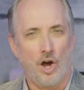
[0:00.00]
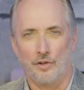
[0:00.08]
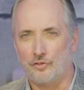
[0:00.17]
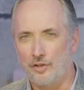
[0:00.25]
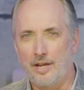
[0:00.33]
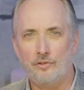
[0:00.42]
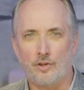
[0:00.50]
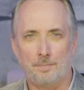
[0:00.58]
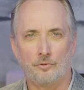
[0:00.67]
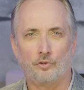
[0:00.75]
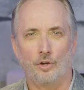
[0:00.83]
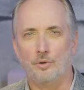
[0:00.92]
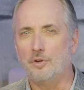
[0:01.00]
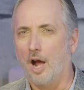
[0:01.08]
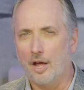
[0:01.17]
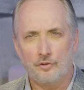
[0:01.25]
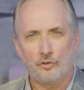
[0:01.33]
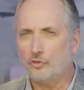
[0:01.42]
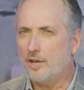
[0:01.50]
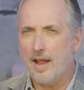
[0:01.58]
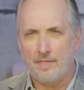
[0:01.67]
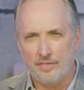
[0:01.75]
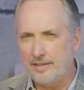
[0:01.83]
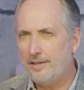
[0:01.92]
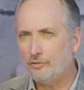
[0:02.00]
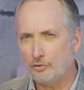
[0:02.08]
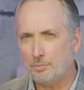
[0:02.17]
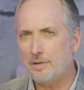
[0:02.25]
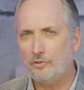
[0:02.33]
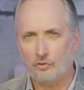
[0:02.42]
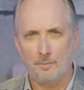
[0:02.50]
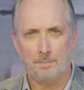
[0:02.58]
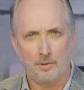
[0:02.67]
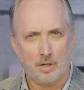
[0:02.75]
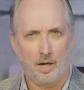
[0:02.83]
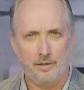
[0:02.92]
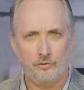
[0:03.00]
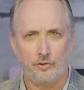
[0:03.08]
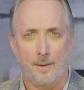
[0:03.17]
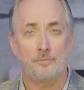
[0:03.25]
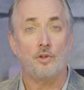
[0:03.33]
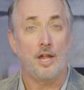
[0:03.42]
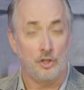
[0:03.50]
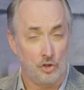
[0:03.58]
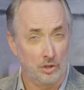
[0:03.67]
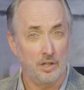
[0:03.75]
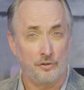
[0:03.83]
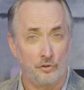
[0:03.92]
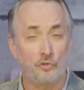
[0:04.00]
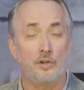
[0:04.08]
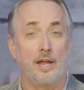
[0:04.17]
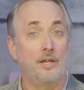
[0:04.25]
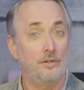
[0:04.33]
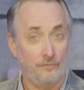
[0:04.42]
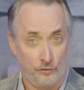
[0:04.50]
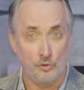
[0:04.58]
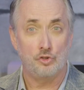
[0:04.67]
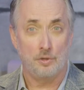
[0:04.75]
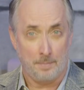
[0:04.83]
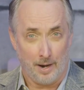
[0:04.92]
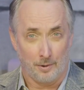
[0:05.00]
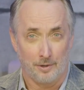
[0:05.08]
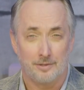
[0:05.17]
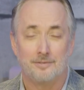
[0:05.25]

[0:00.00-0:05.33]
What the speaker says: On today's episode, understand these 3 simple concepts and you'll understand fusion power.